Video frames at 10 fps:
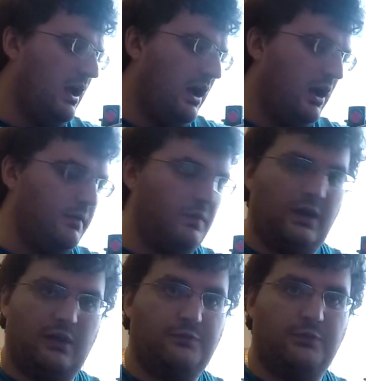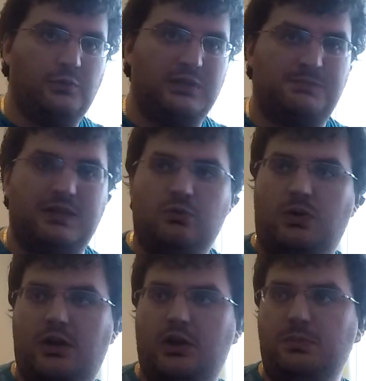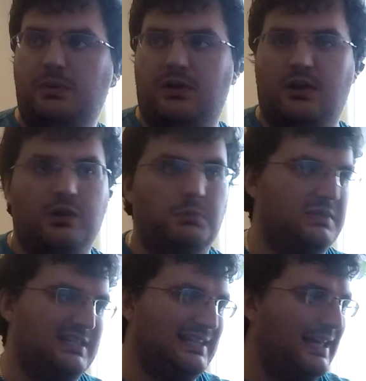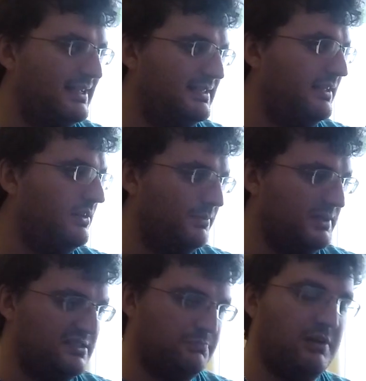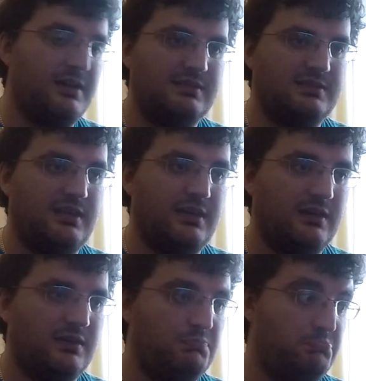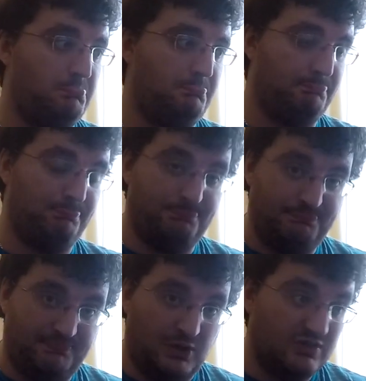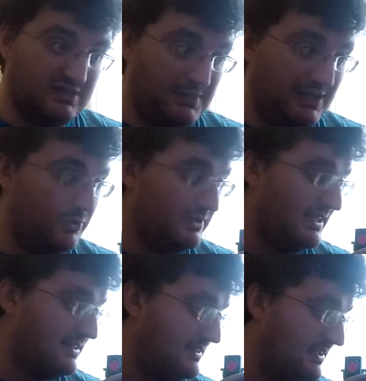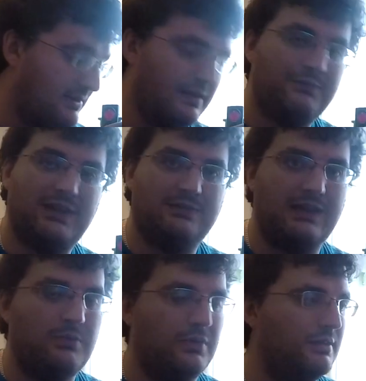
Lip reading: I've always been quite open. I'm dyslexic, I'm dyspraxic, possibly autistic. I haven't had that one